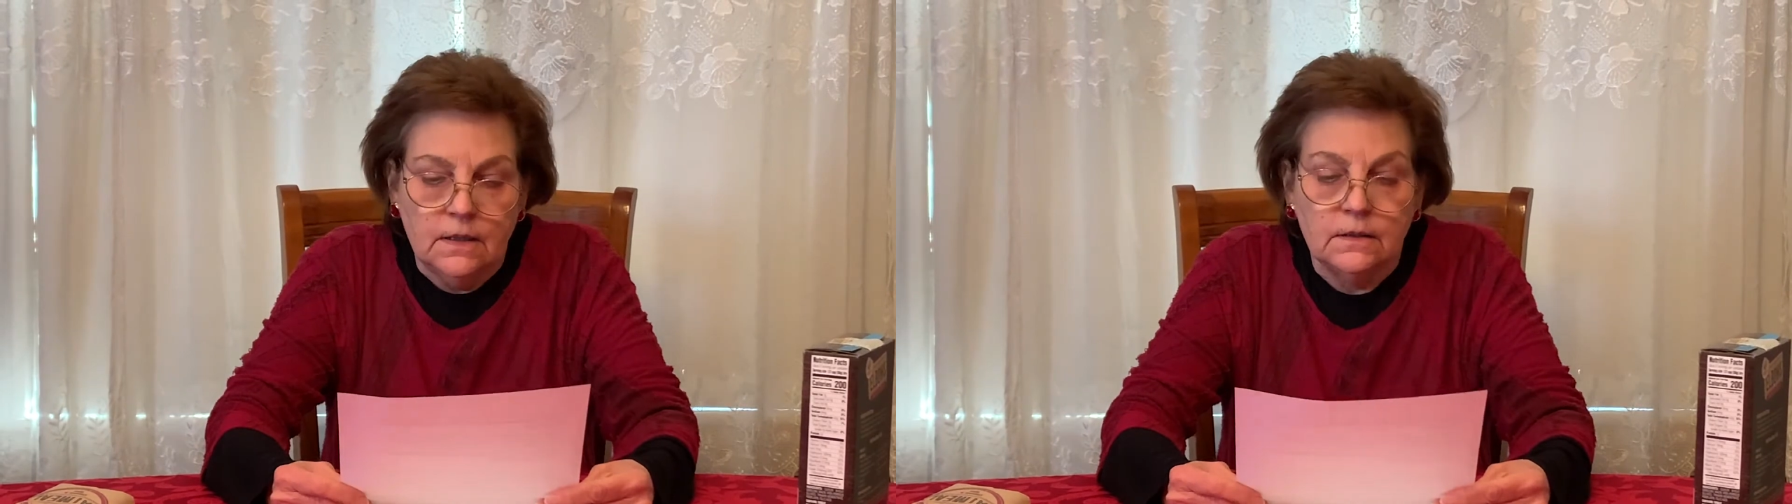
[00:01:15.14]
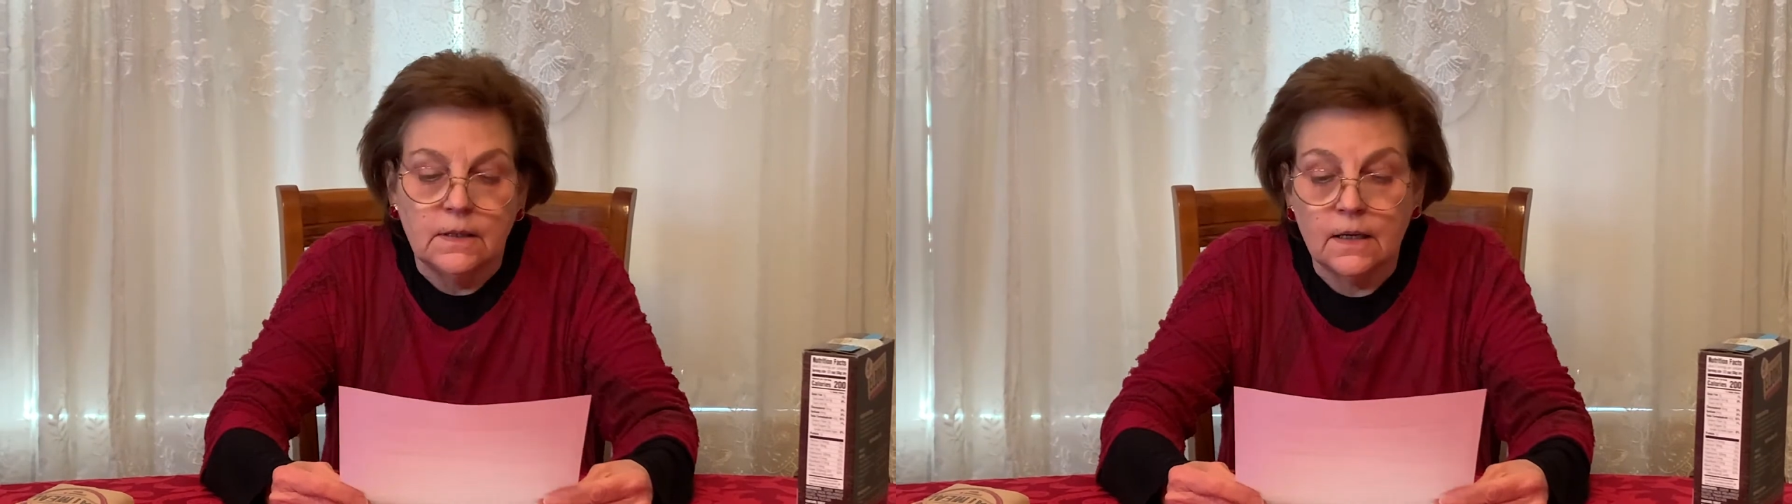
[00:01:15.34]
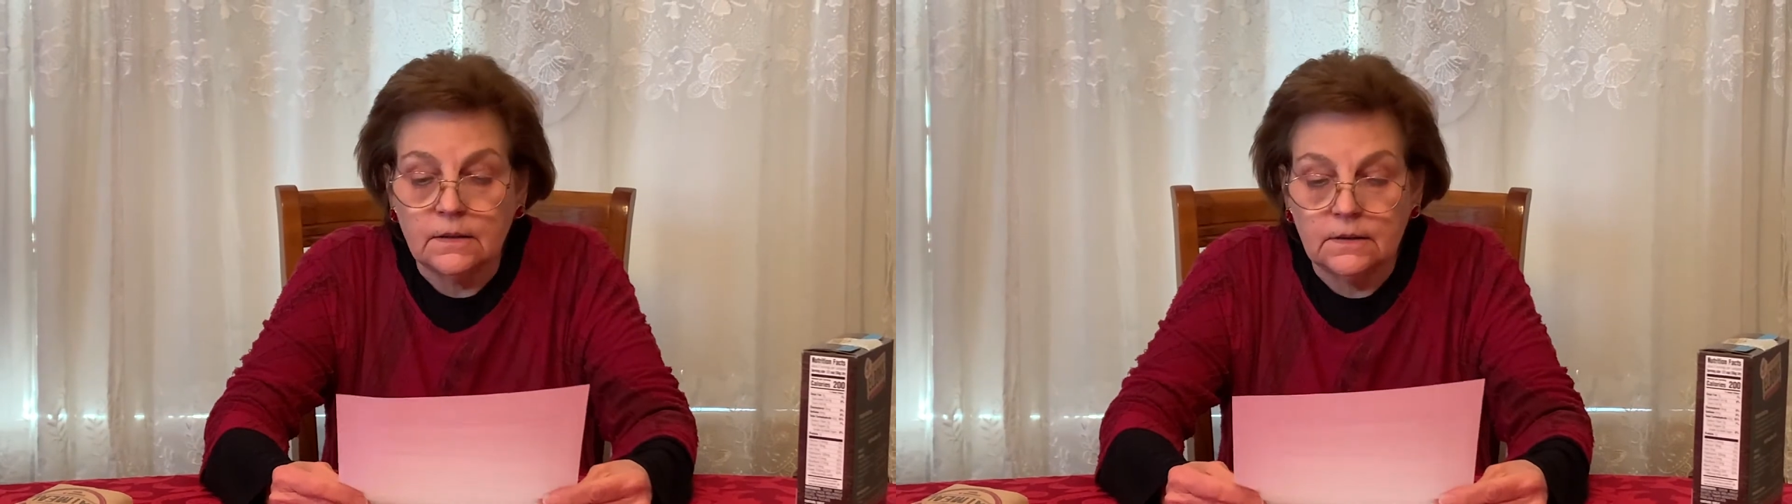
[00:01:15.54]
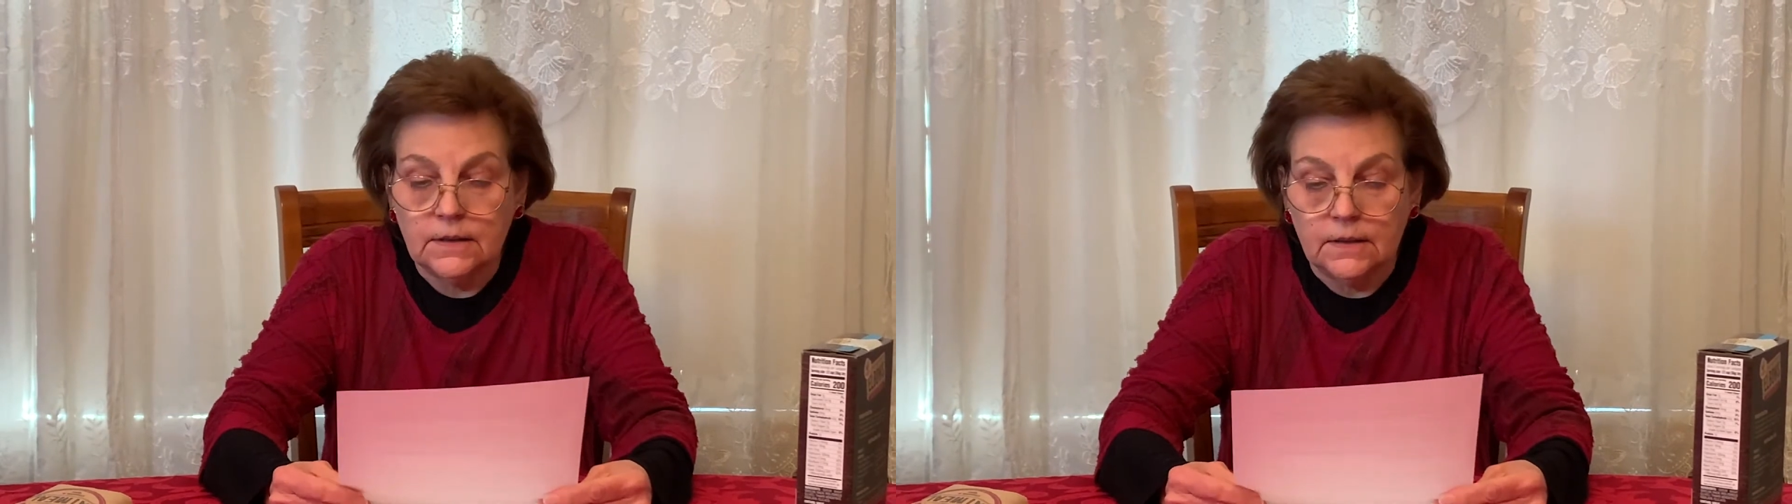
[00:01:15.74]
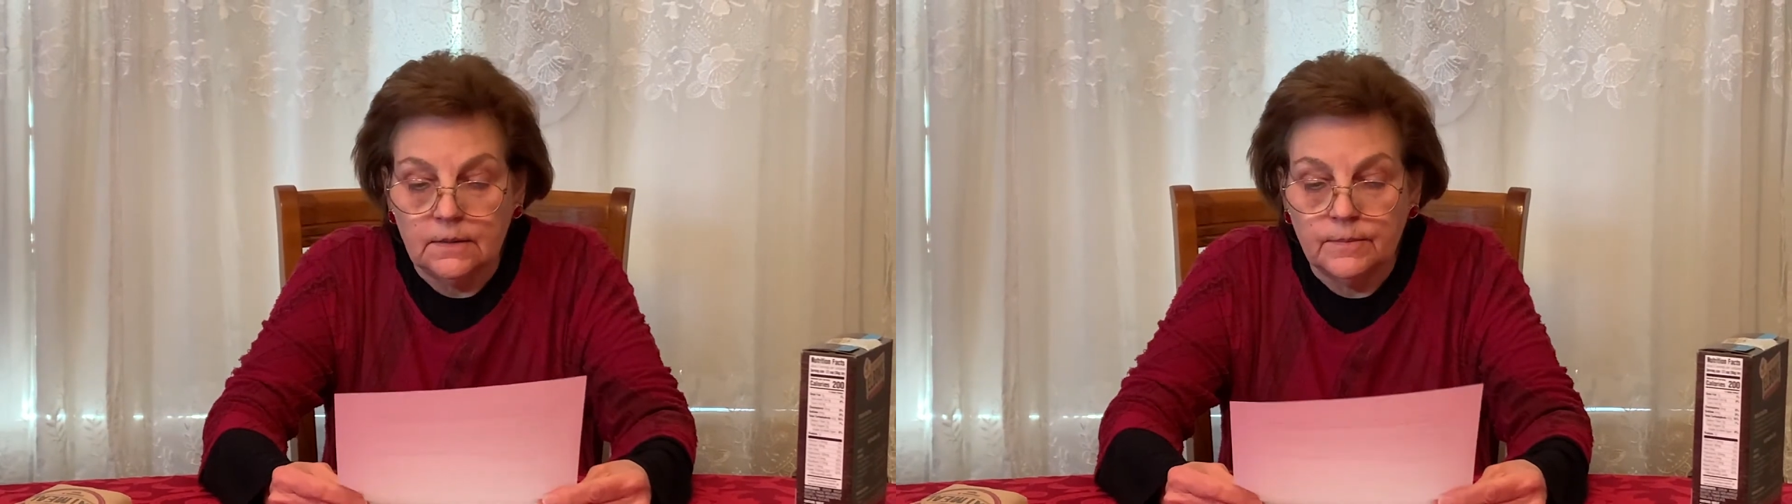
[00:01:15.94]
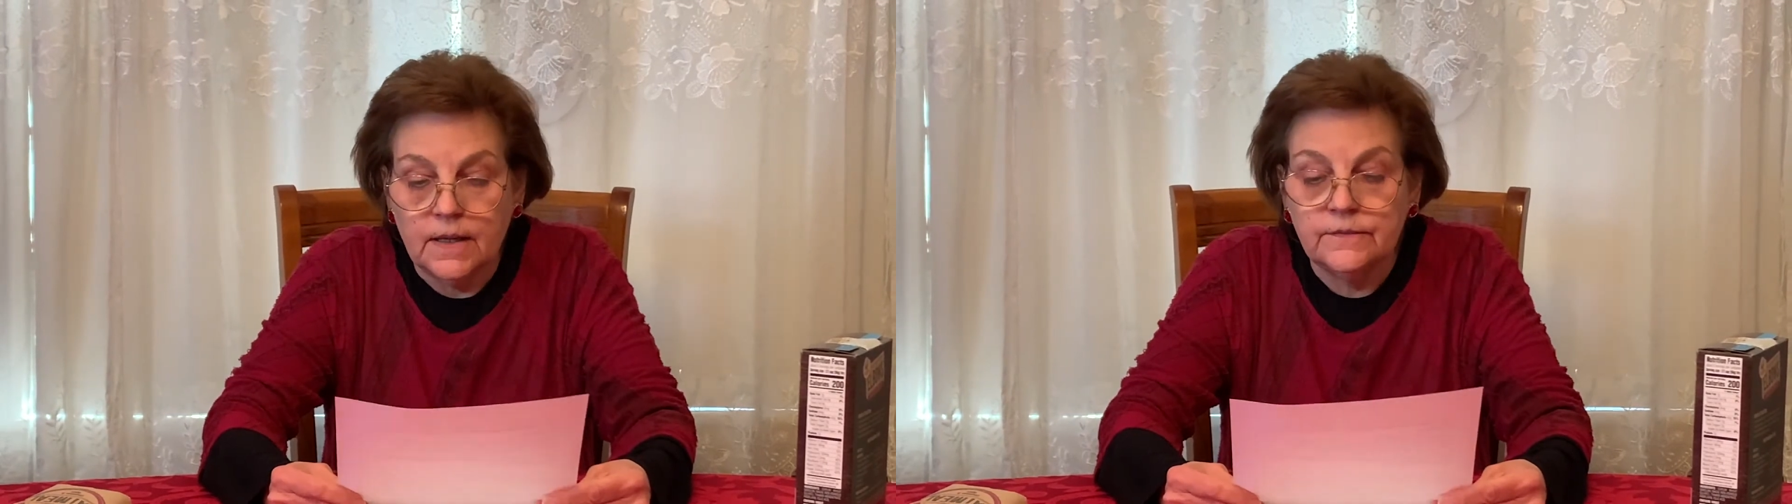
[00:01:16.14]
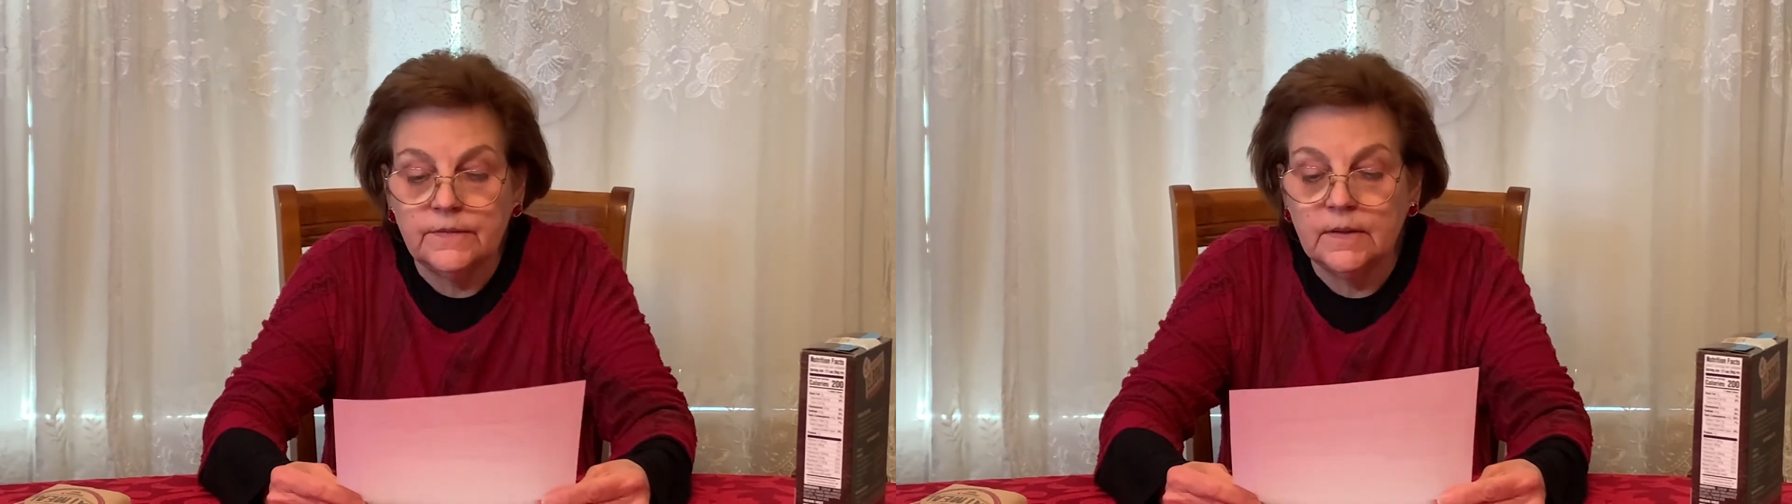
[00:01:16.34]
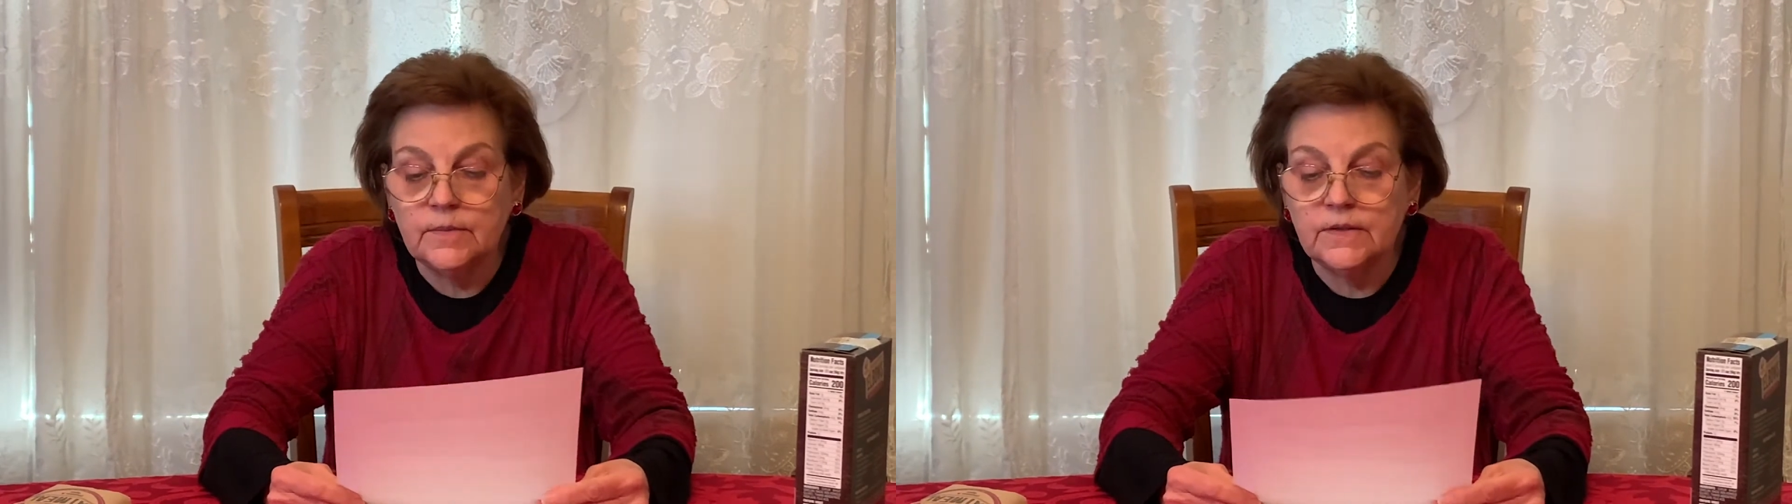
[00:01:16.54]
Luckily, my
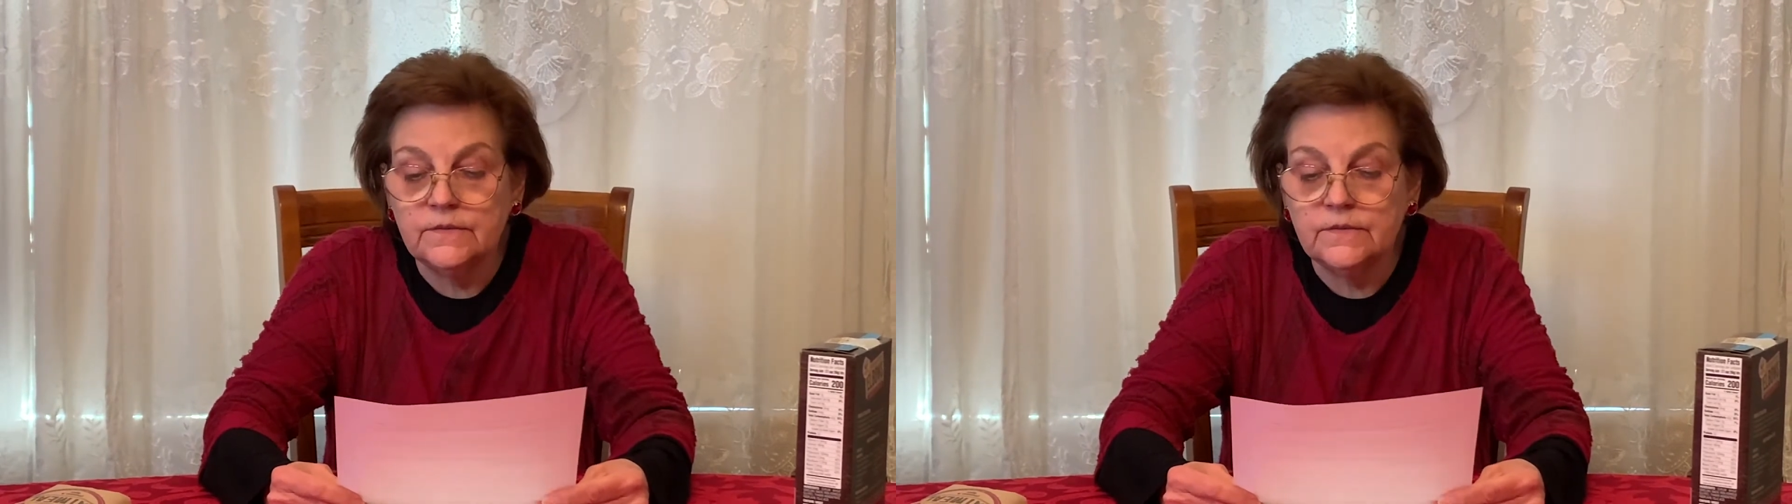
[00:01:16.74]
family